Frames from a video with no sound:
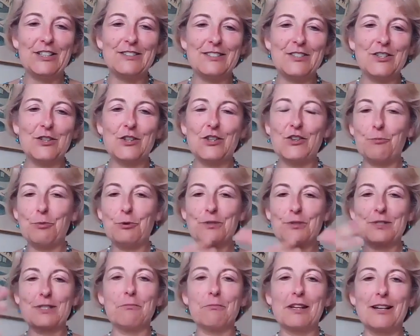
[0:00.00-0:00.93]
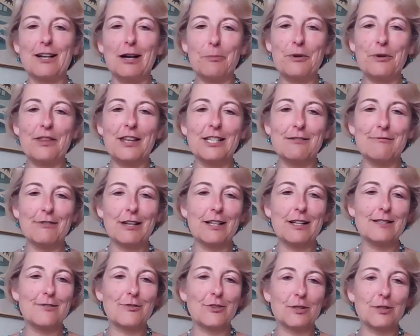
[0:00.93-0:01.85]
you've put something up and then you
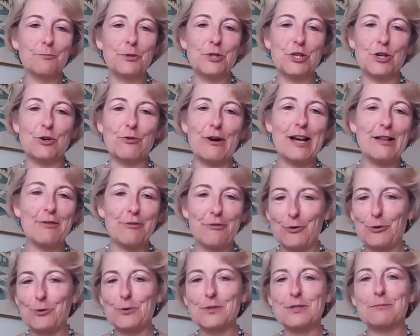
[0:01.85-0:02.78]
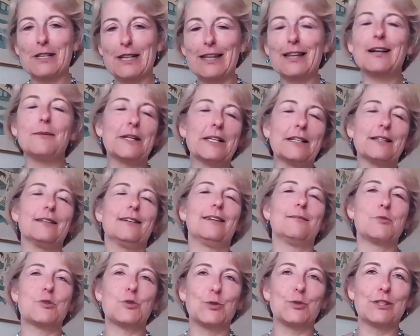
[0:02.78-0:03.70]
realize you've got to push a crane through or something like that. I mean,
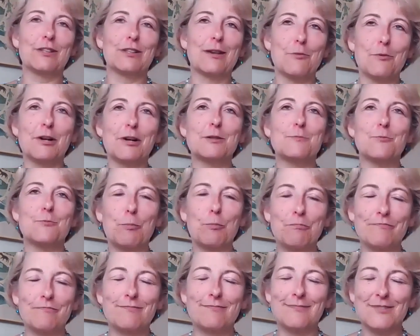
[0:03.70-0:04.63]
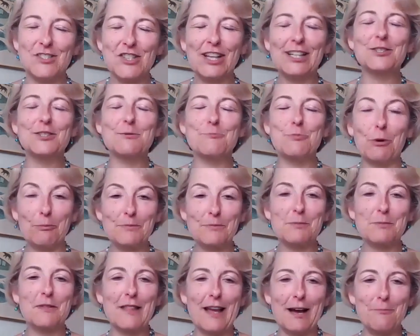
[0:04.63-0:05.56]
I'm sure that there were much more challenging problems
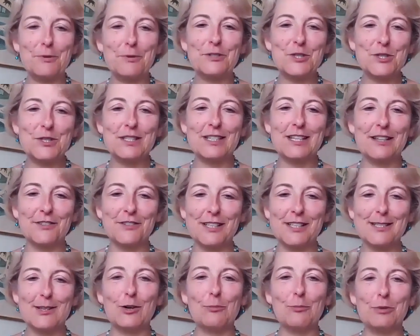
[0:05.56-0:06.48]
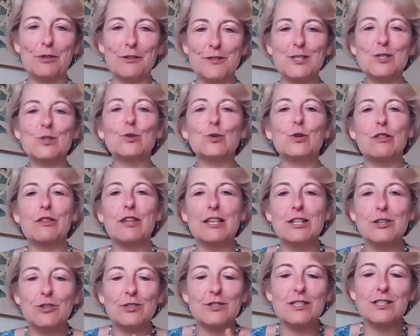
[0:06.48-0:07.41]
than that, but just to give an example of the sort of thing
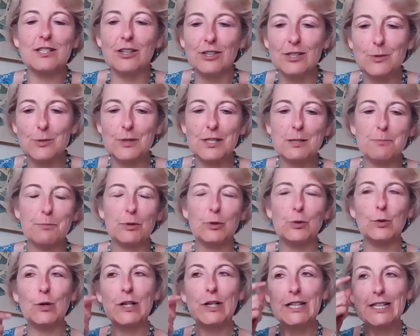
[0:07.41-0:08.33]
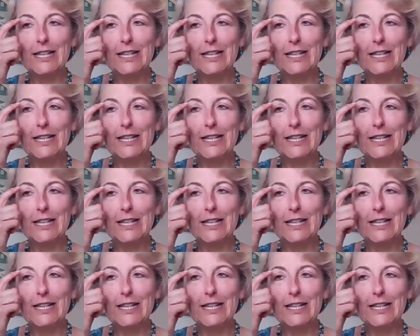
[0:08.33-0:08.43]
you could start to explore.